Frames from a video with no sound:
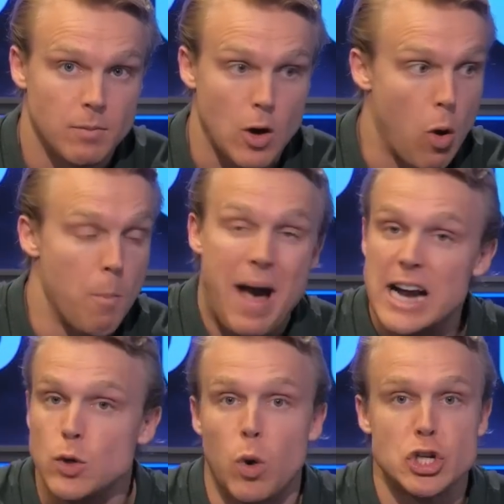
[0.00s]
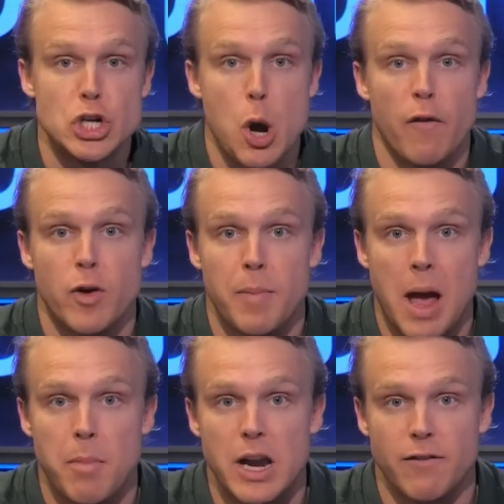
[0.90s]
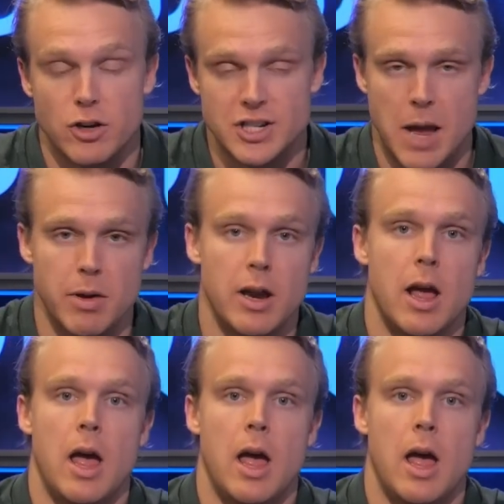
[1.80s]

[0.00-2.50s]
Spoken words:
Going back to what you know if you're Bama and if you're Saban.